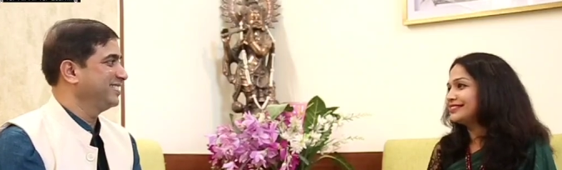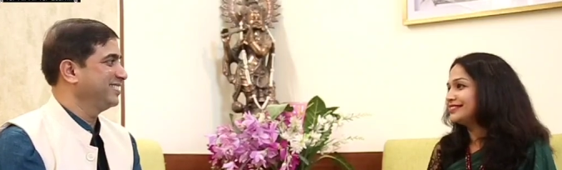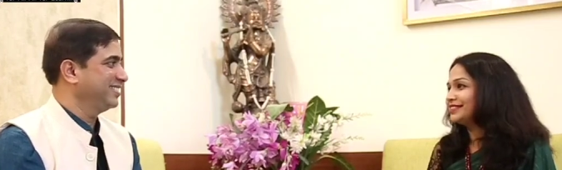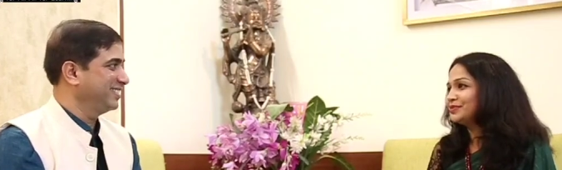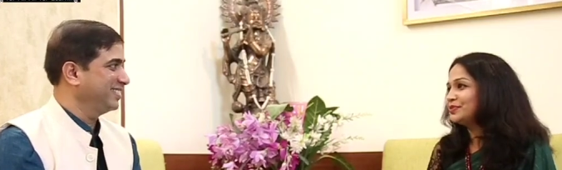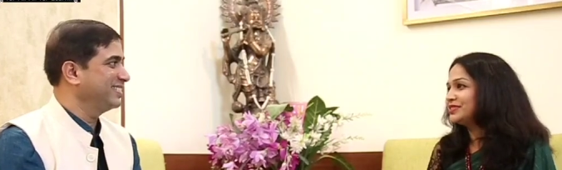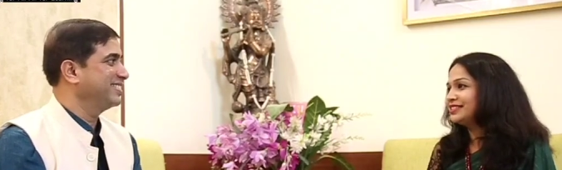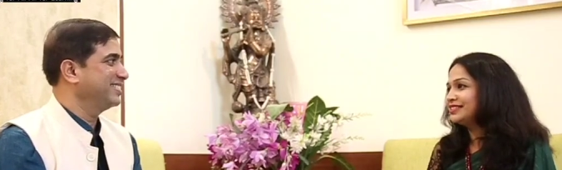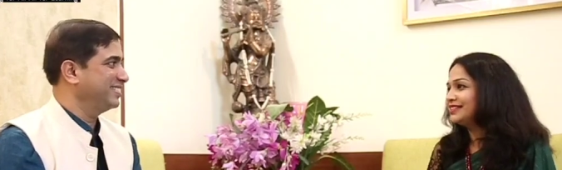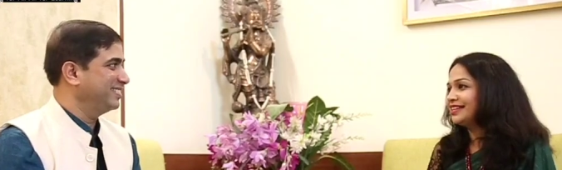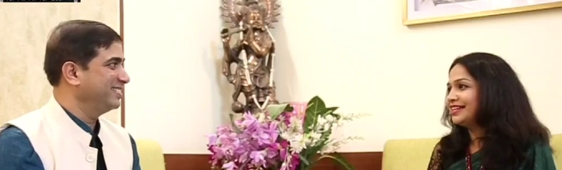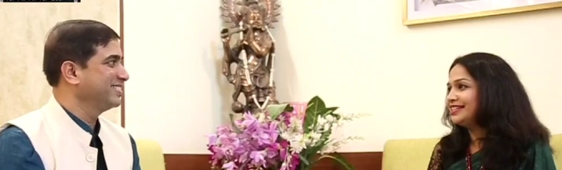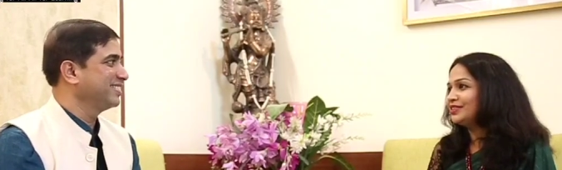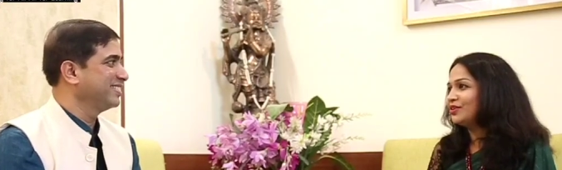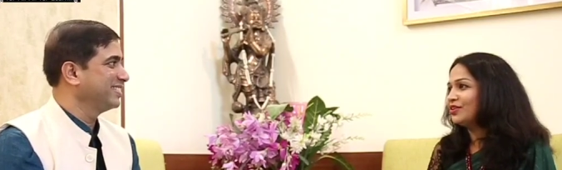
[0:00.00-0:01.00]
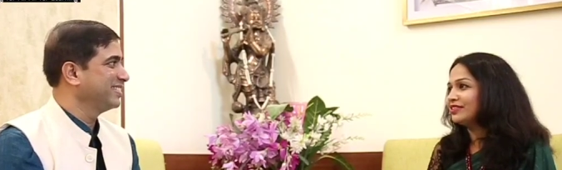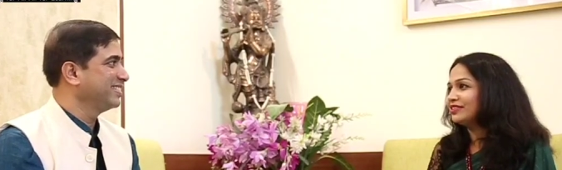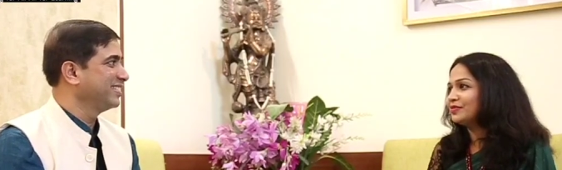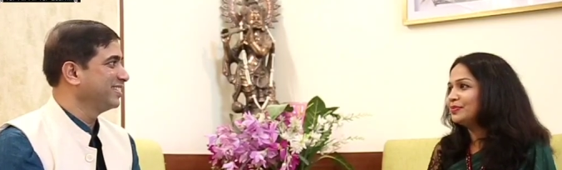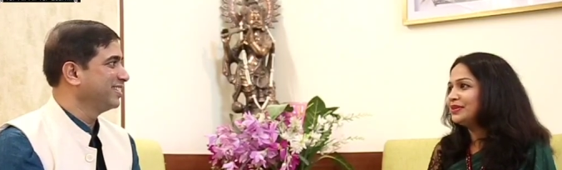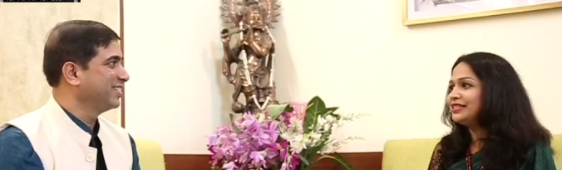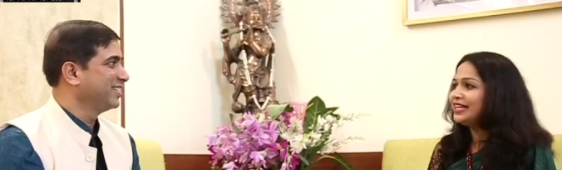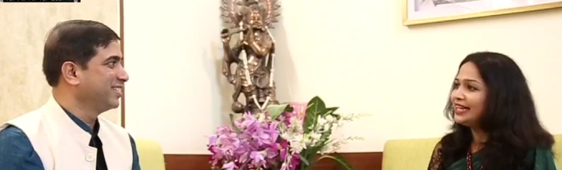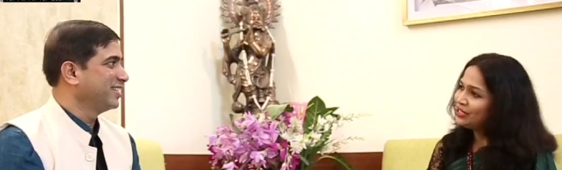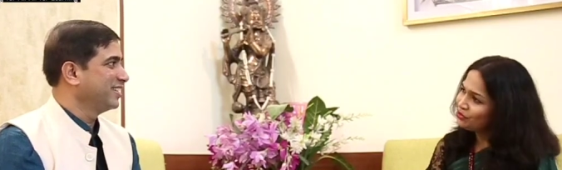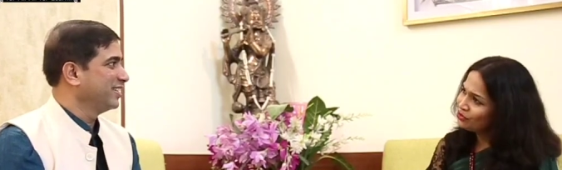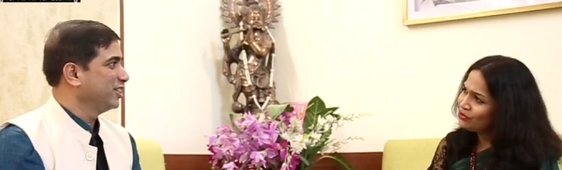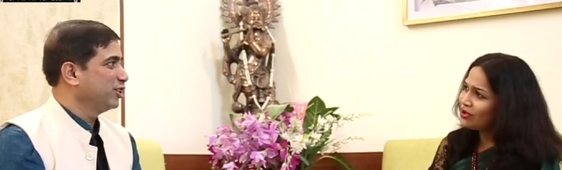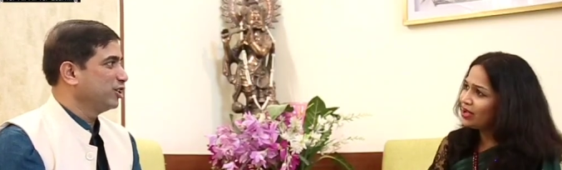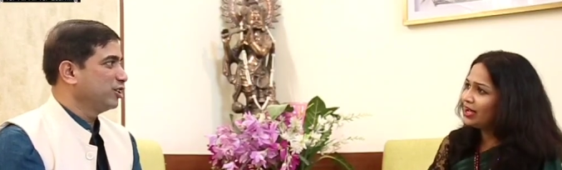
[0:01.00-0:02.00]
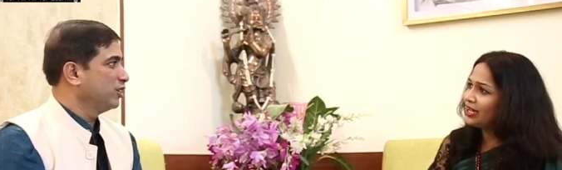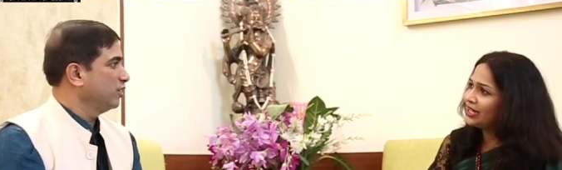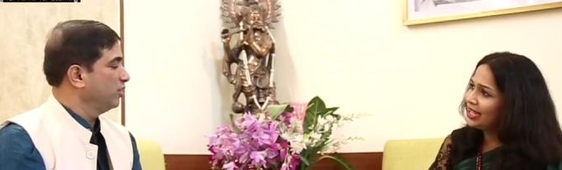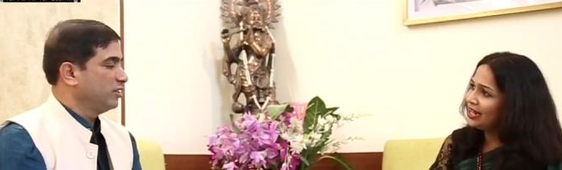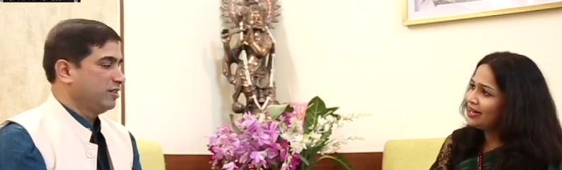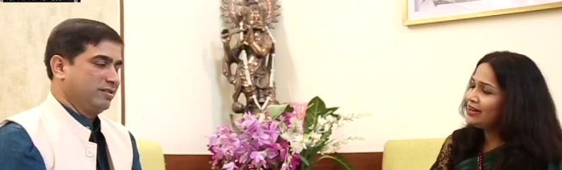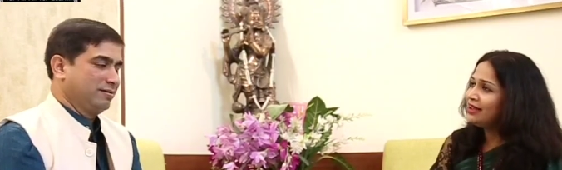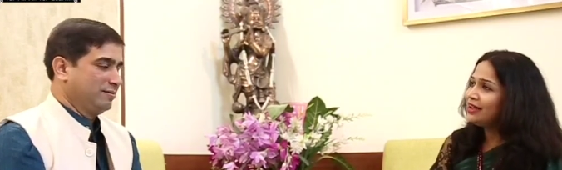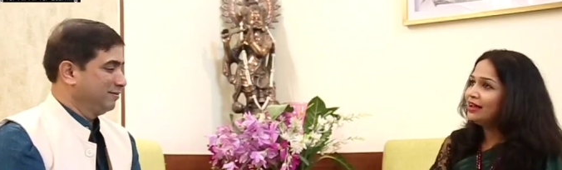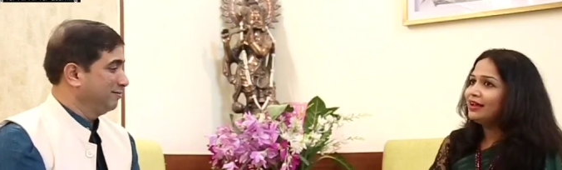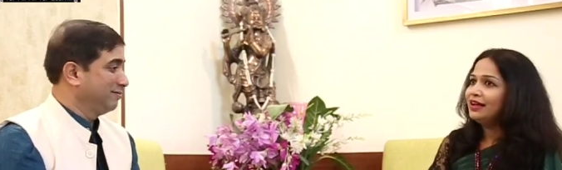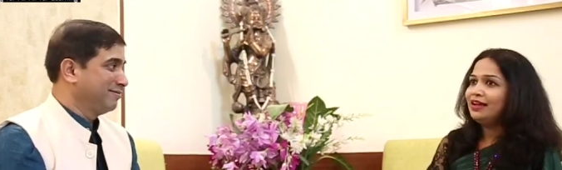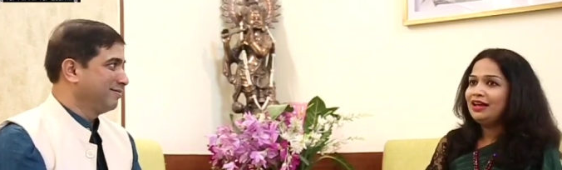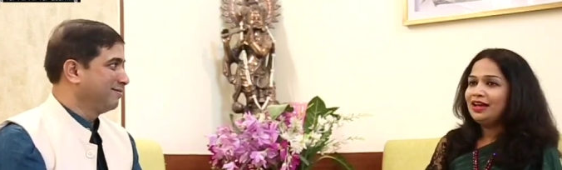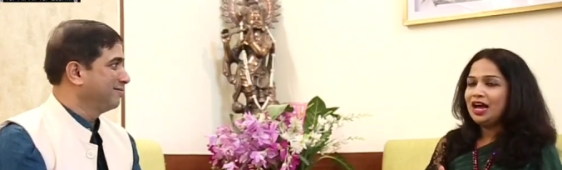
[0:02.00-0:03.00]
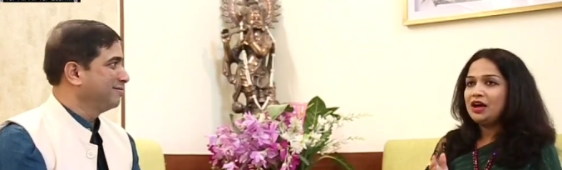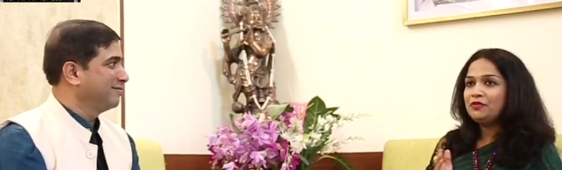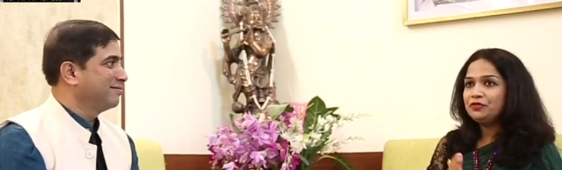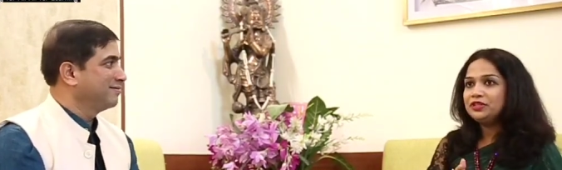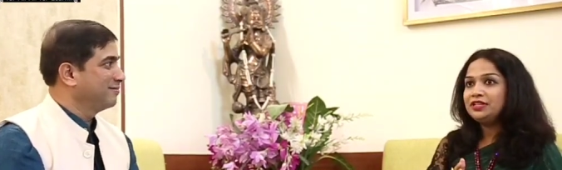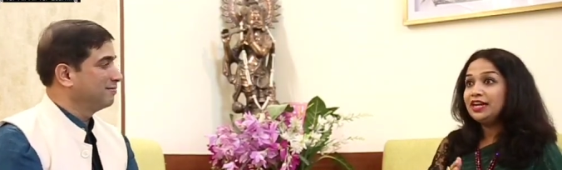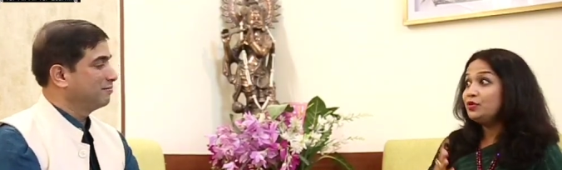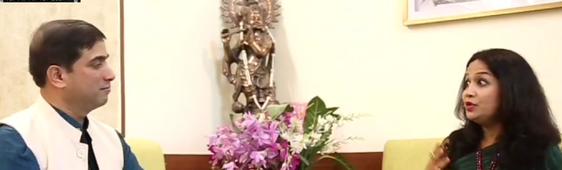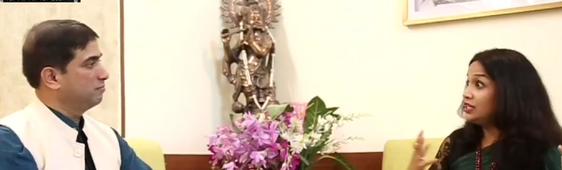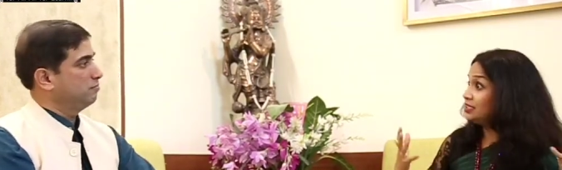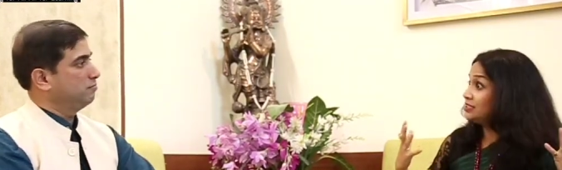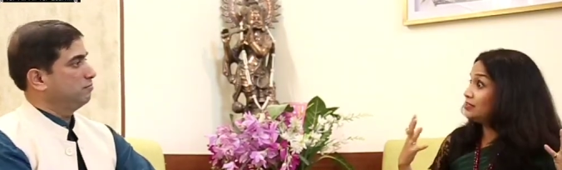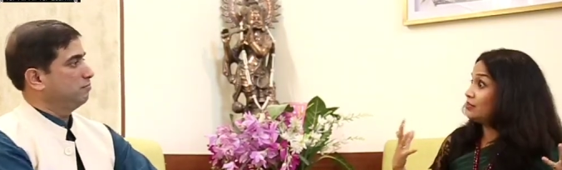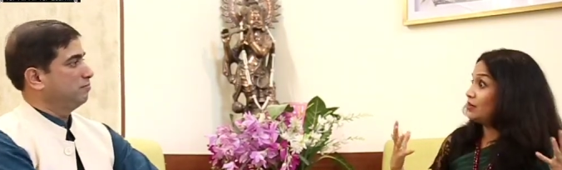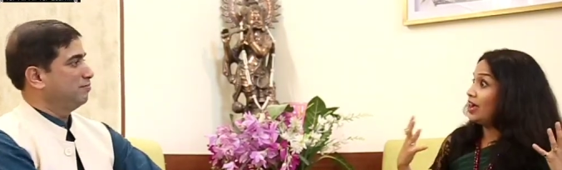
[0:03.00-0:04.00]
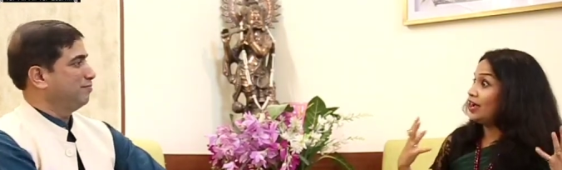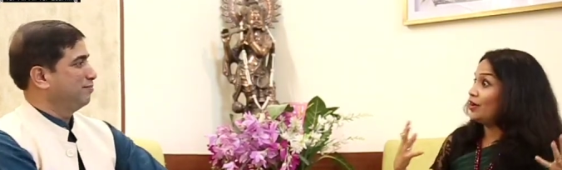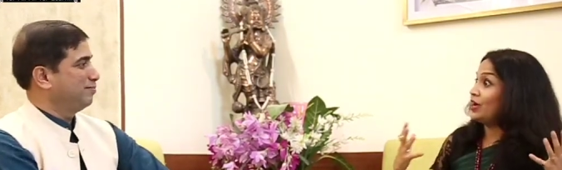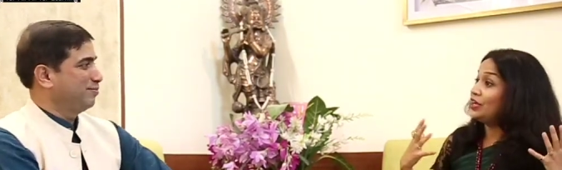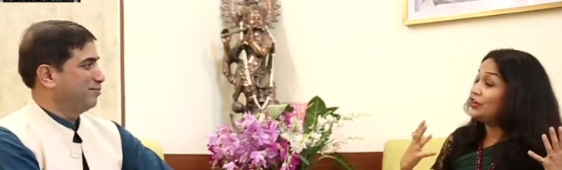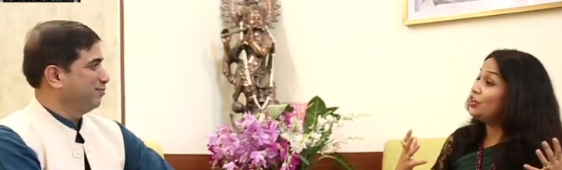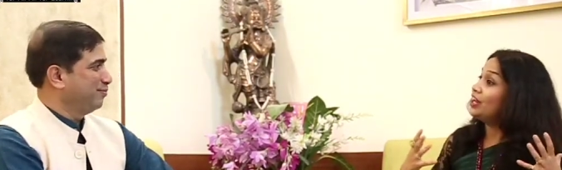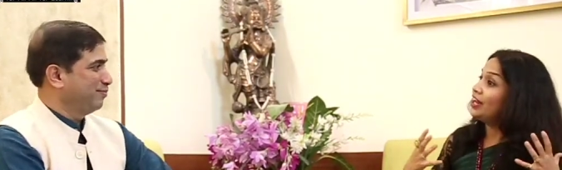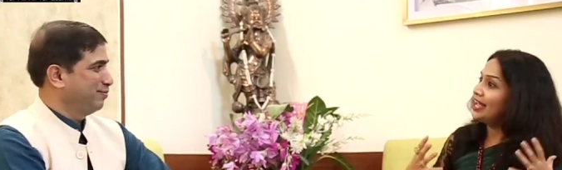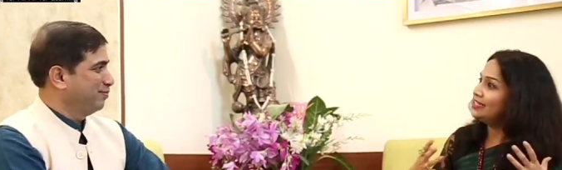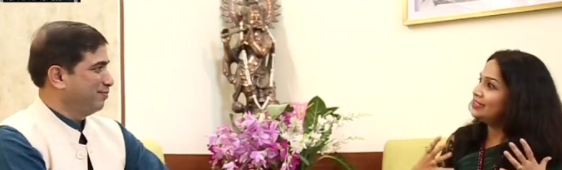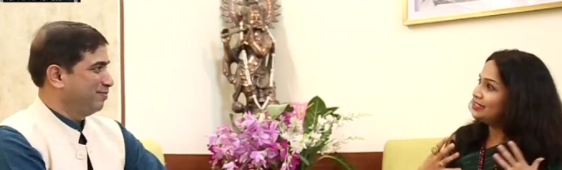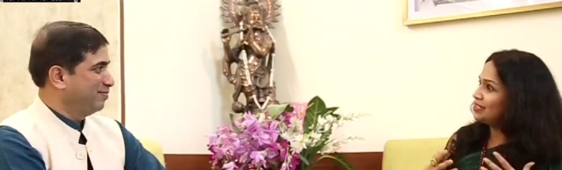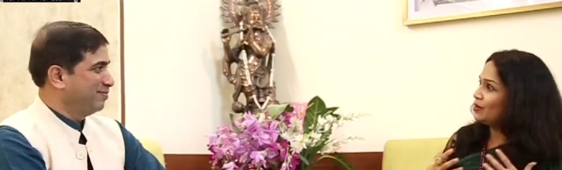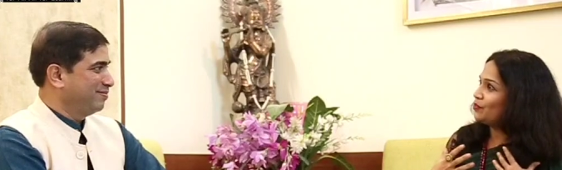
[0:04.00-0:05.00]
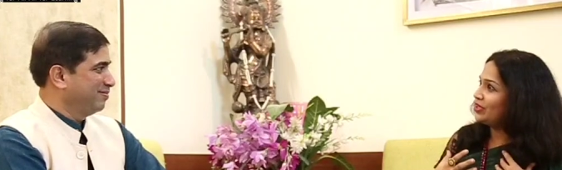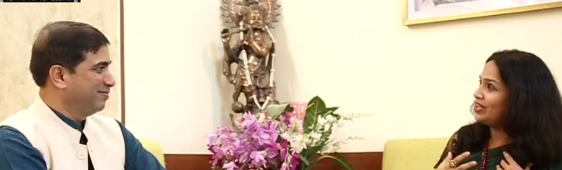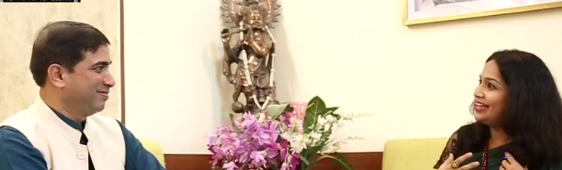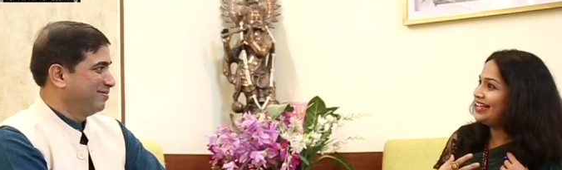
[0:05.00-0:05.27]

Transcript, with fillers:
Speaker 1: It was mm. a great honor. But then you know, again, after that, yes, I, I realized that something